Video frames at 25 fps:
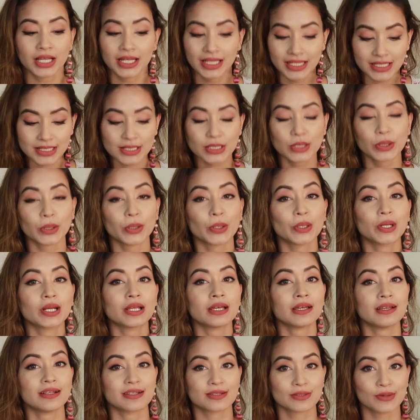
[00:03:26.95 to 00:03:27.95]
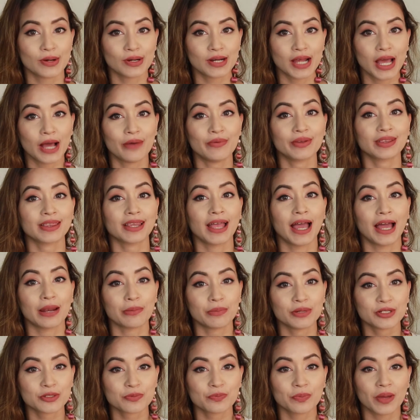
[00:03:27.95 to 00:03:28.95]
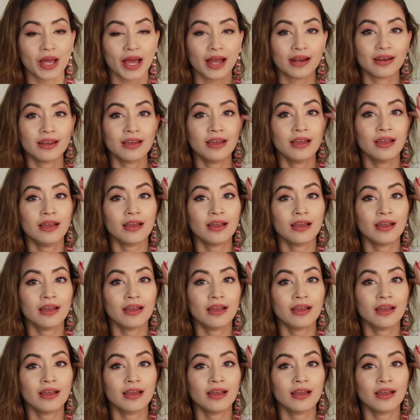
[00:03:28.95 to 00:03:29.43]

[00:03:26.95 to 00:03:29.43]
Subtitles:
is good. It's not having that much bad